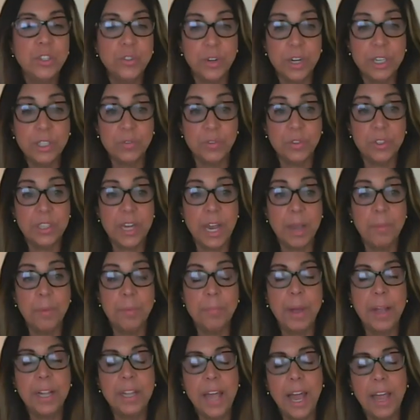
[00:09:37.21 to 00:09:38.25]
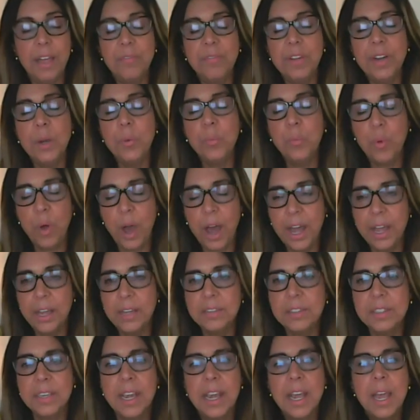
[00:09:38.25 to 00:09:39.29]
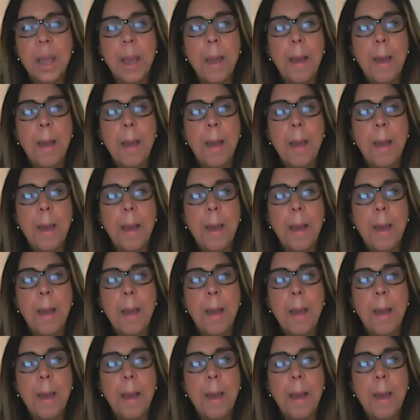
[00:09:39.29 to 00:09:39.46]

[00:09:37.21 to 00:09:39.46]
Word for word: stressful time in my life, and it was.